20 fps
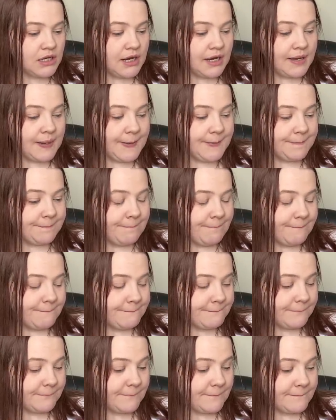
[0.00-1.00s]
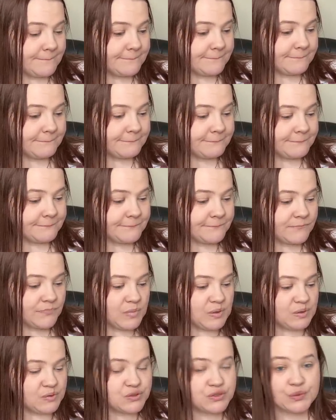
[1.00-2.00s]
Um,
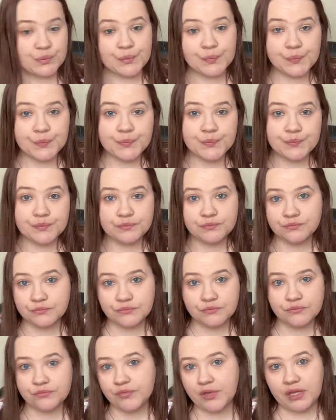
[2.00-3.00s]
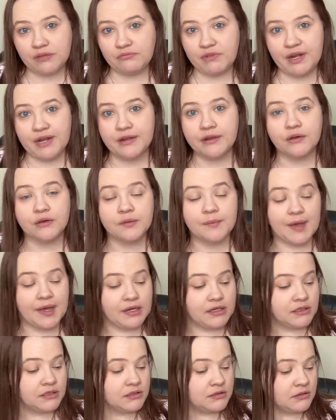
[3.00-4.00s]
so getting ready to go to bed